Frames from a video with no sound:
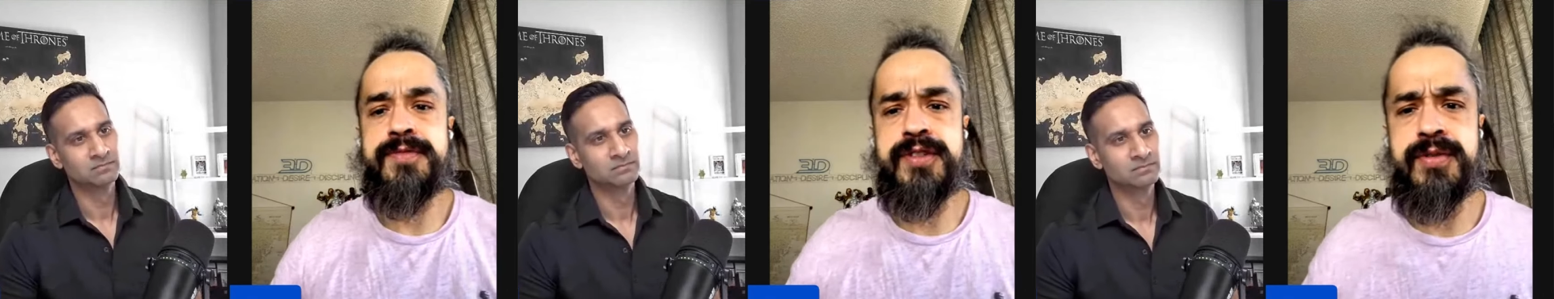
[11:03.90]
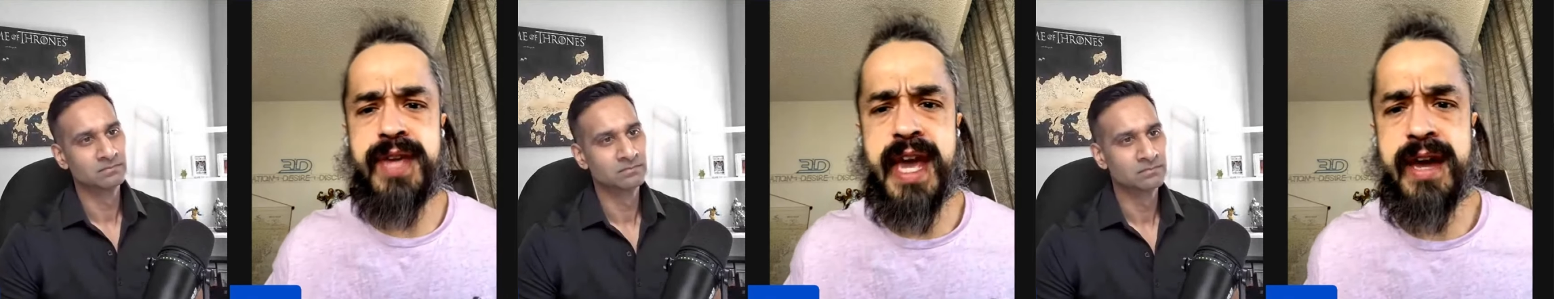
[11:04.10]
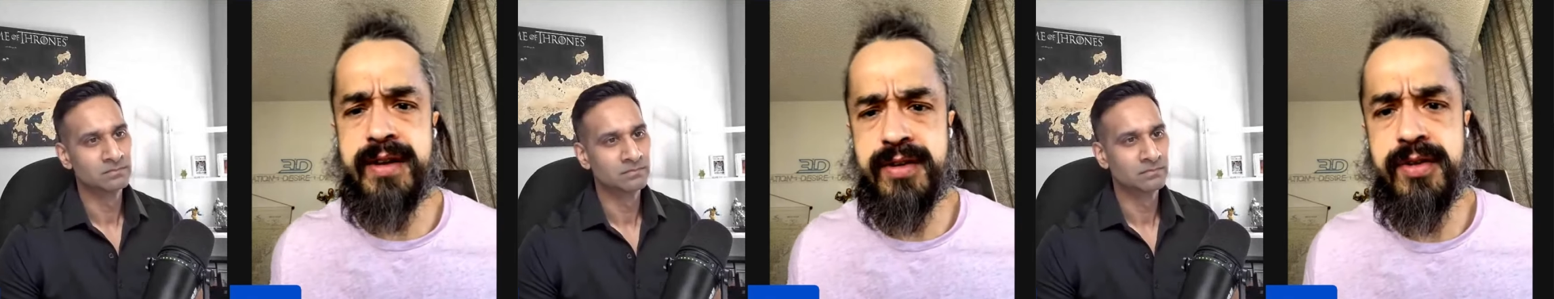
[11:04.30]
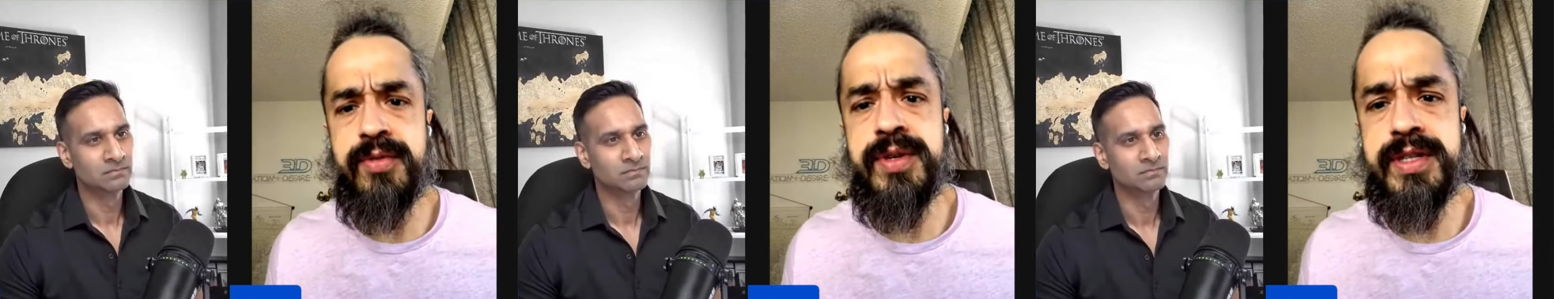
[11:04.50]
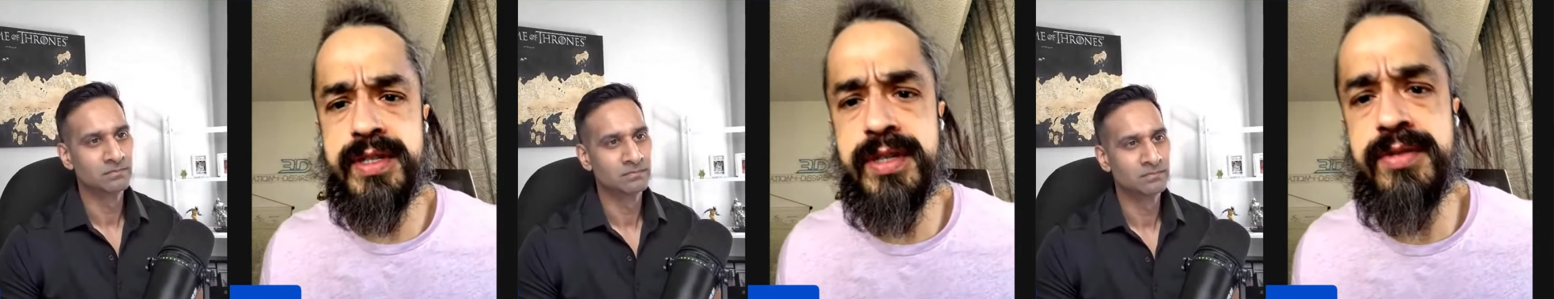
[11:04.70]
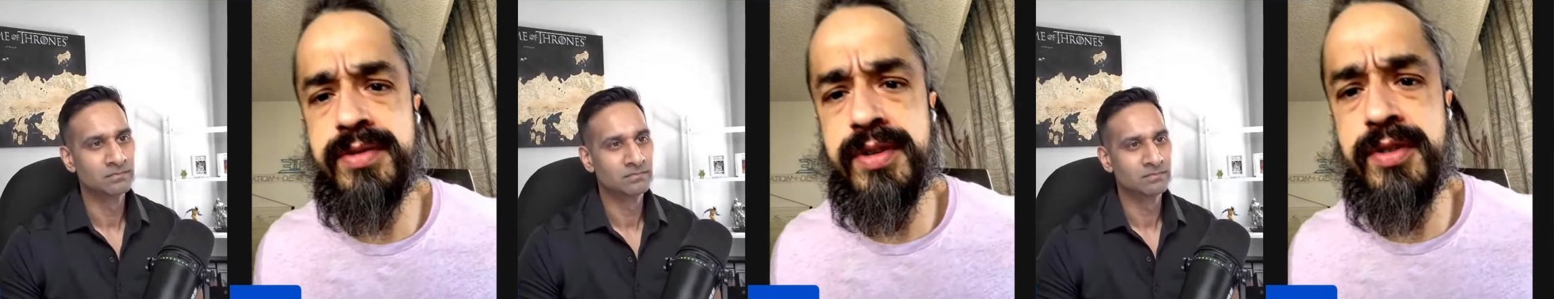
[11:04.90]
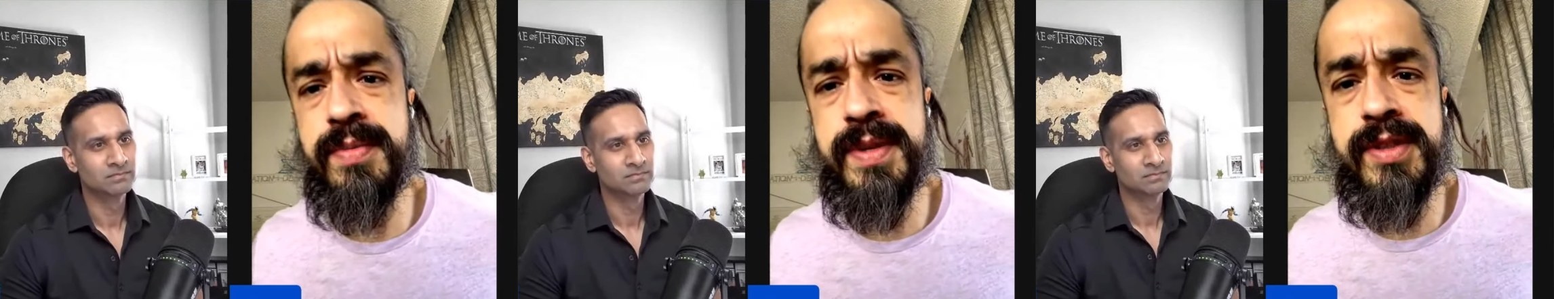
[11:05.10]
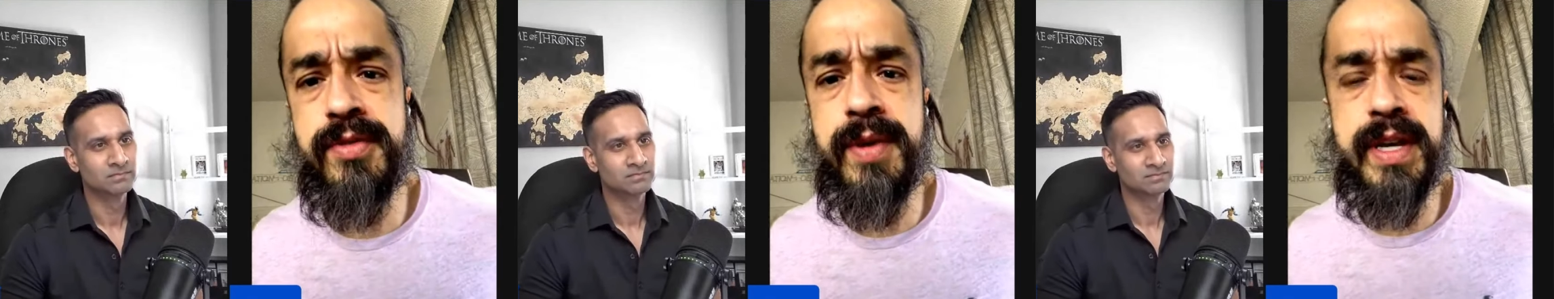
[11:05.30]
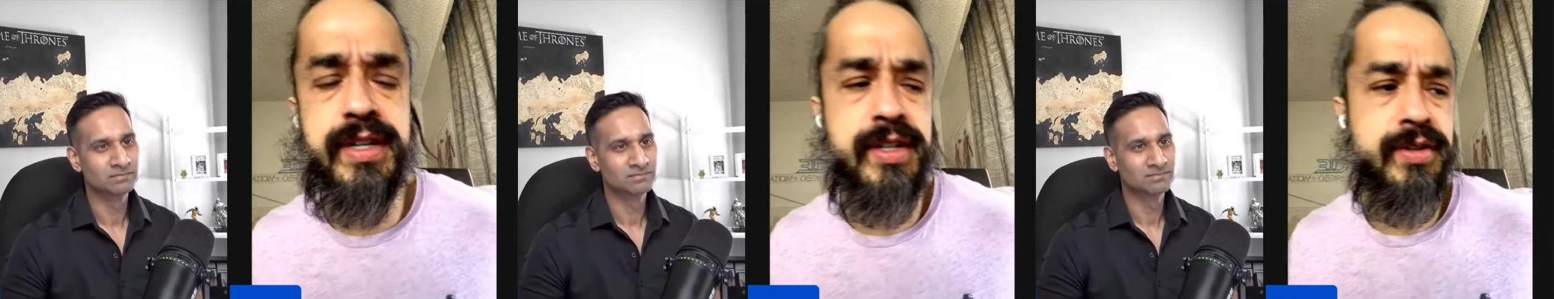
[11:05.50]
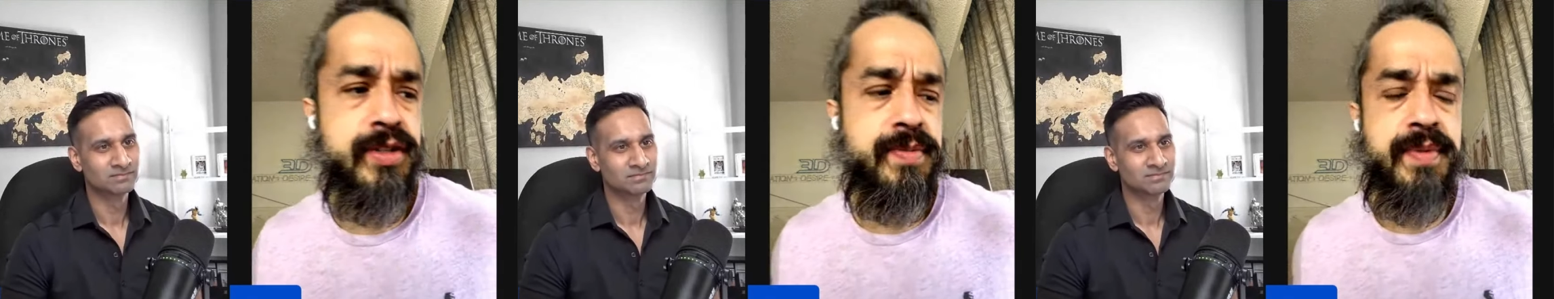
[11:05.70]
Speaker 1: so yeah, no, we still do, but the
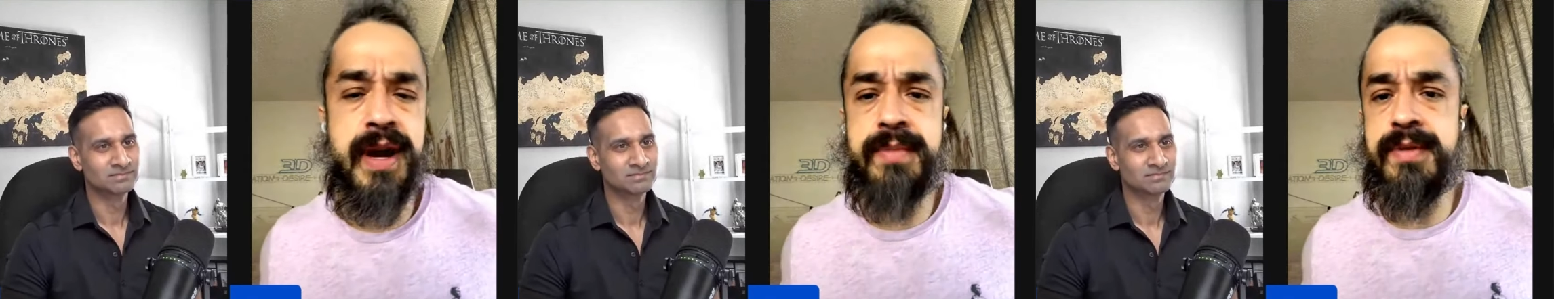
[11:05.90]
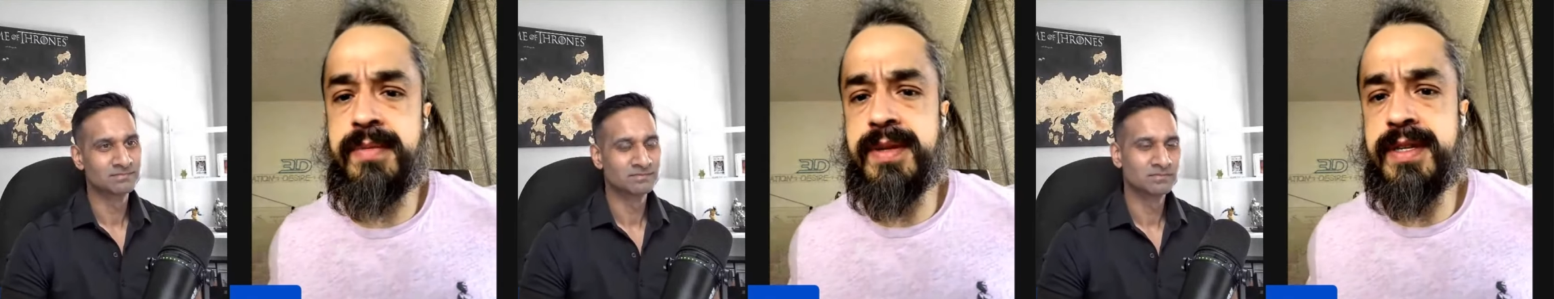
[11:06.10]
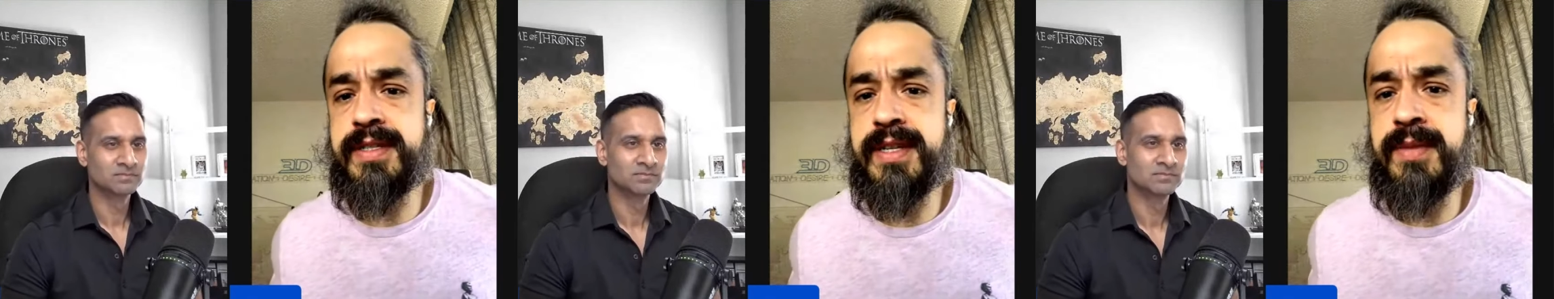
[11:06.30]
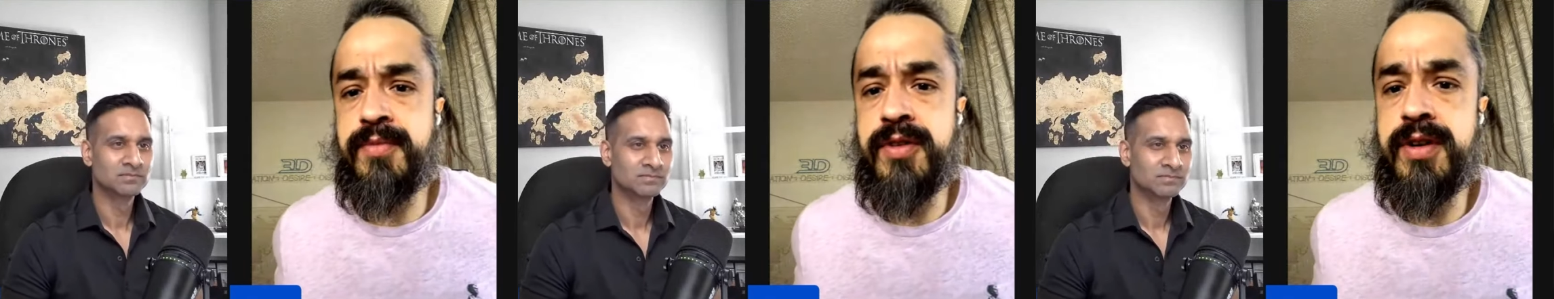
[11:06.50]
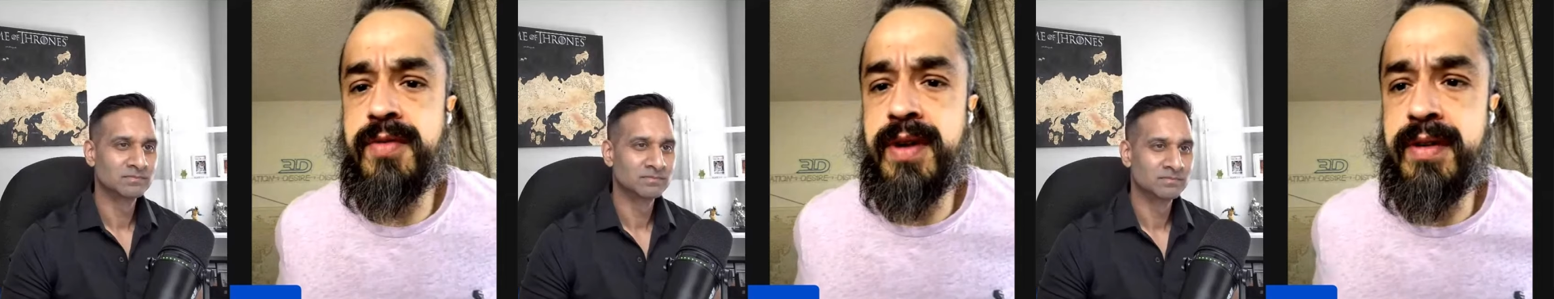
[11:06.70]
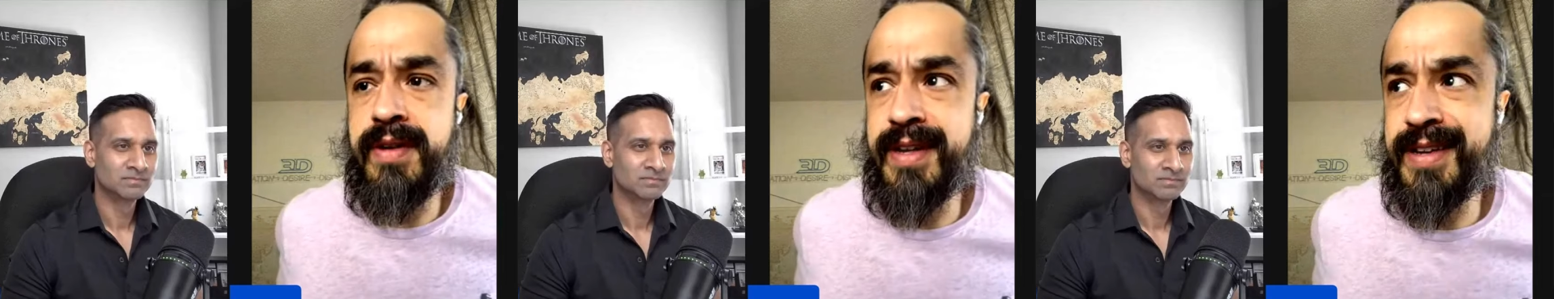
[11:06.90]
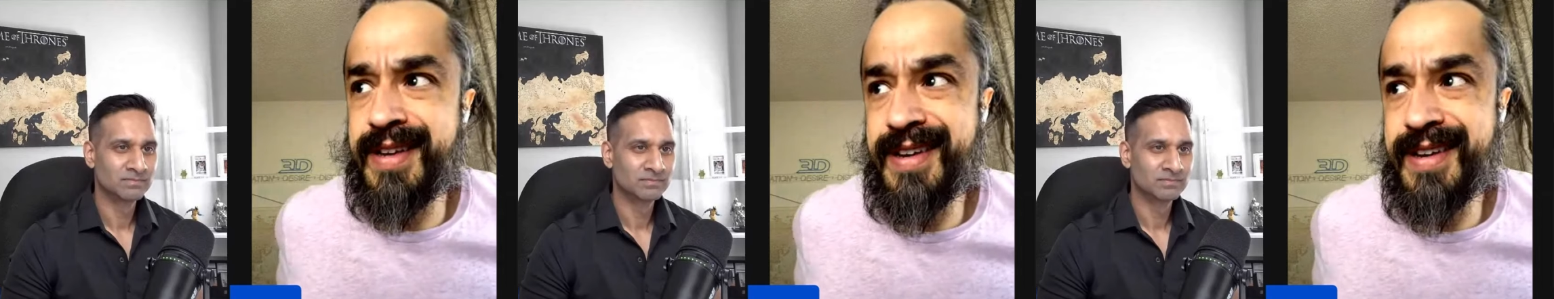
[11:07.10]
ratio is probably somewhere around like